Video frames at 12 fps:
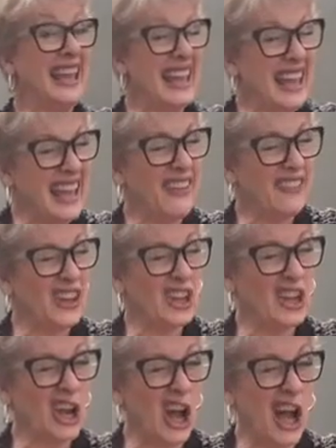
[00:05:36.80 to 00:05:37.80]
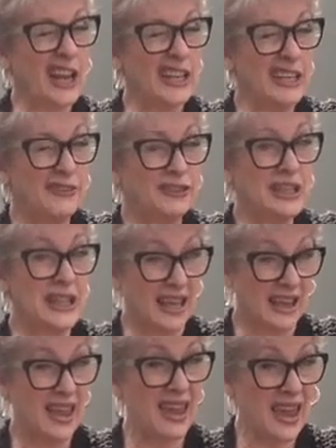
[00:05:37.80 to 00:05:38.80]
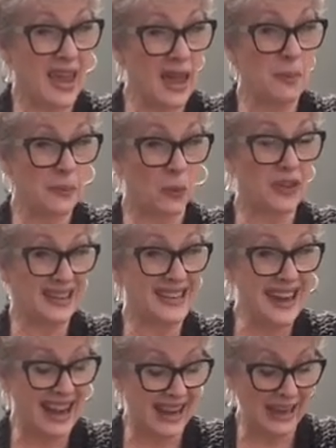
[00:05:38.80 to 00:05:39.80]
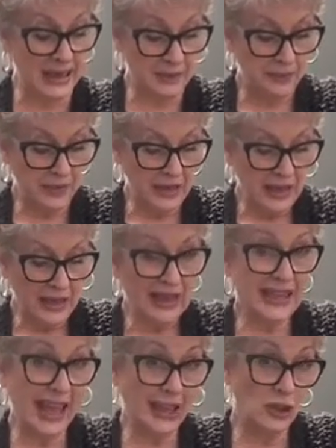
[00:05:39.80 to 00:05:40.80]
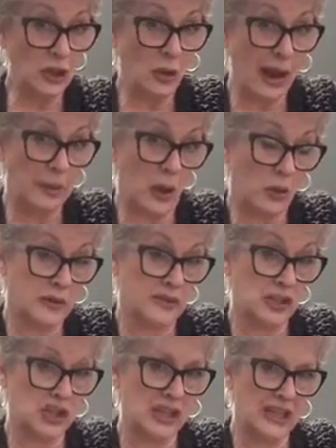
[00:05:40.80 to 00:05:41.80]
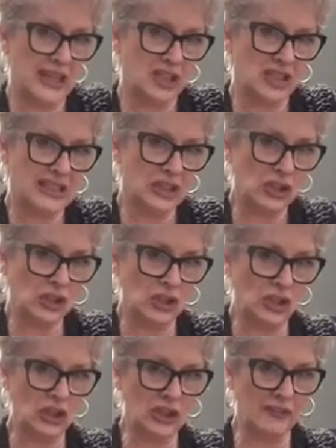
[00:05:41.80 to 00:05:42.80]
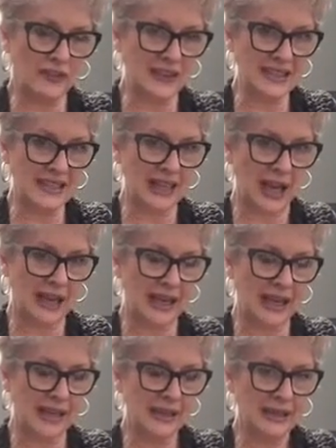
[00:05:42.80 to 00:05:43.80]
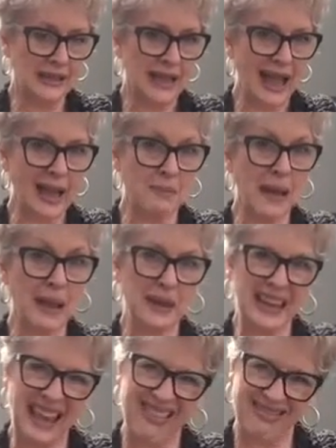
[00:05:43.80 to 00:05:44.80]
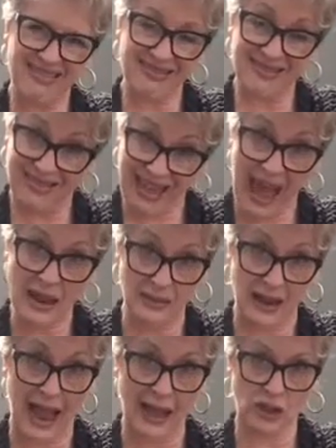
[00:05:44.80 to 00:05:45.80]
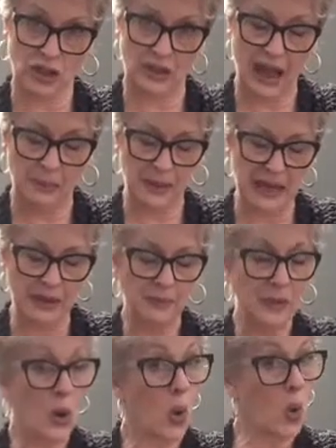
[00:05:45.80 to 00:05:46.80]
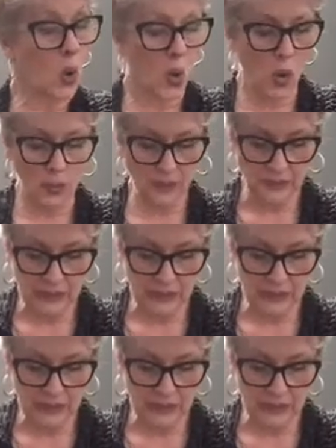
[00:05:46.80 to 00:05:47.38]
If you can kind of lift the hip or the knee, can you grab hold of the shin and just turn it very slightly and maybe get that action happening? Or